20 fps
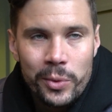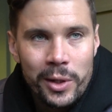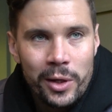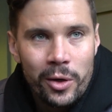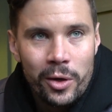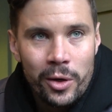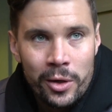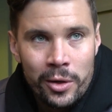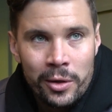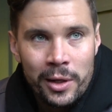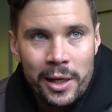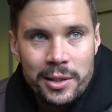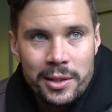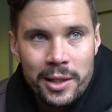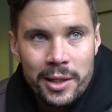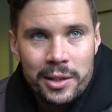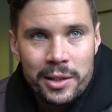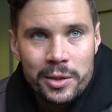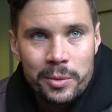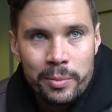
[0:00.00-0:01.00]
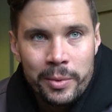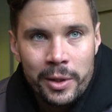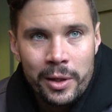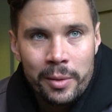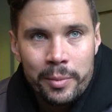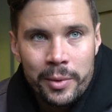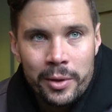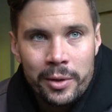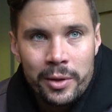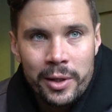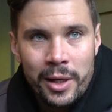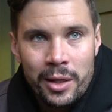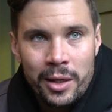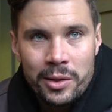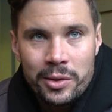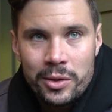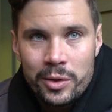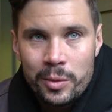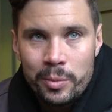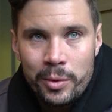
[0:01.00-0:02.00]
really hard on Let's Dance to become a good
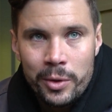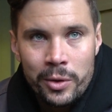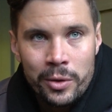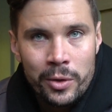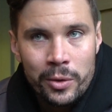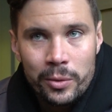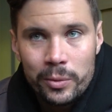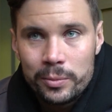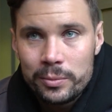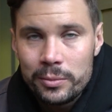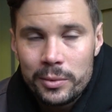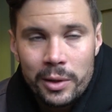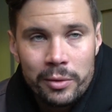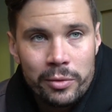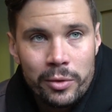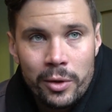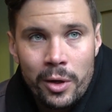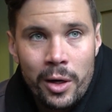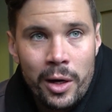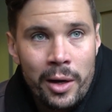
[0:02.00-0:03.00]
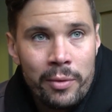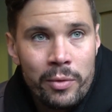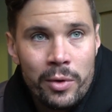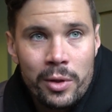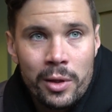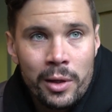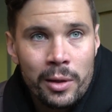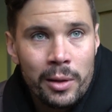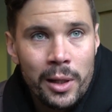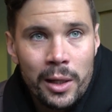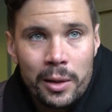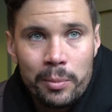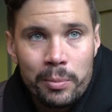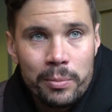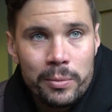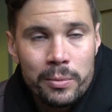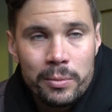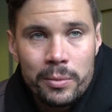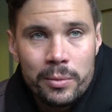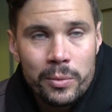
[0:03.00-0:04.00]
dancer, but forgot everything like
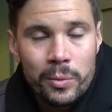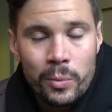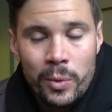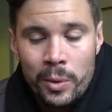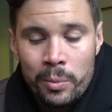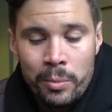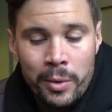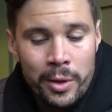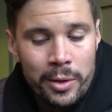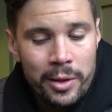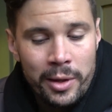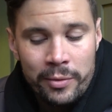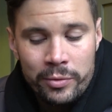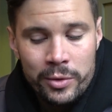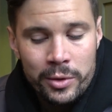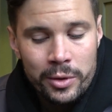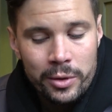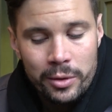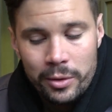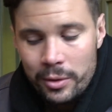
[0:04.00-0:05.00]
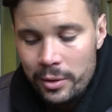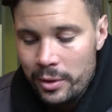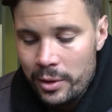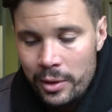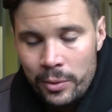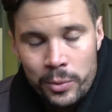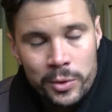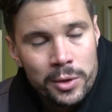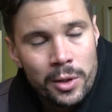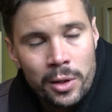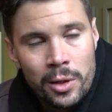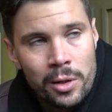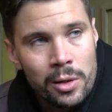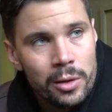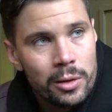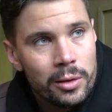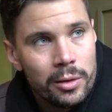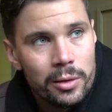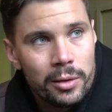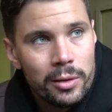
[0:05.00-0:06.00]
1 month after, it was all
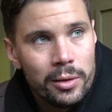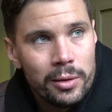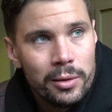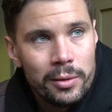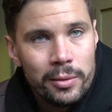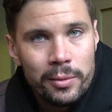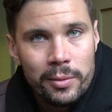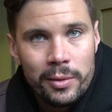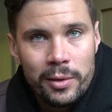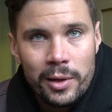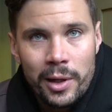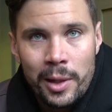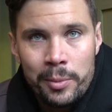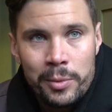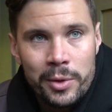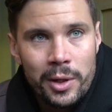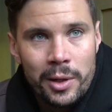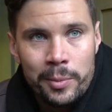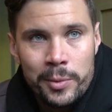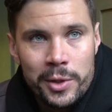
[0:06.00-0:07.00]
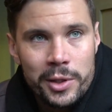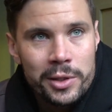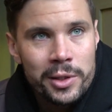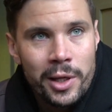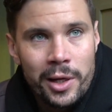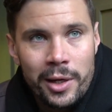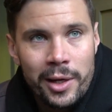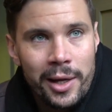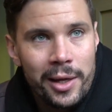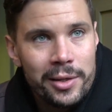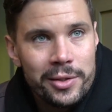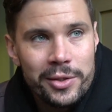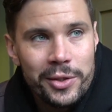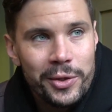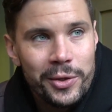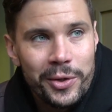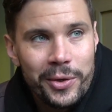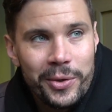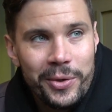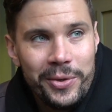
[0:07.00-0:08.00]
gone. I'm just not a dancer,
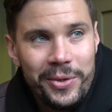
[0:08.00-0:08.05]
you know.